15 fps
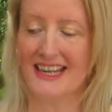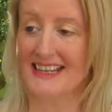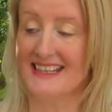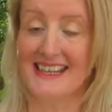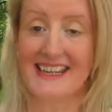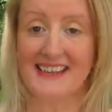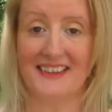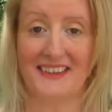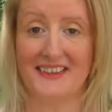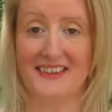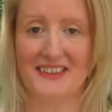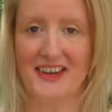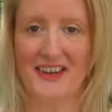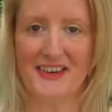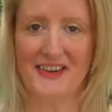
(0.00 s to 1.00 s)
Yeah,
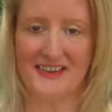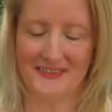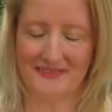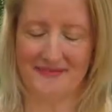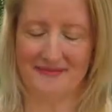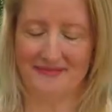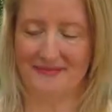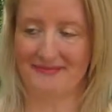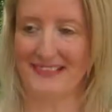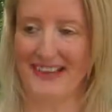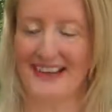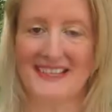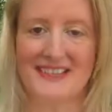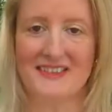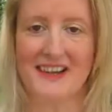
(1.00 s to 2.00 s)
so
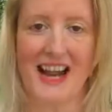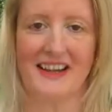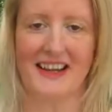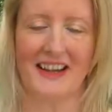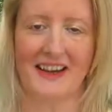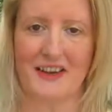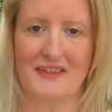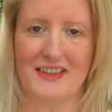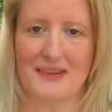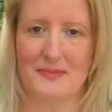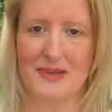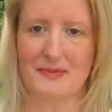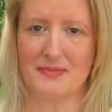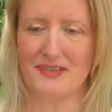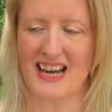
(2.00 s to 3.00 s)
I still can't get over that people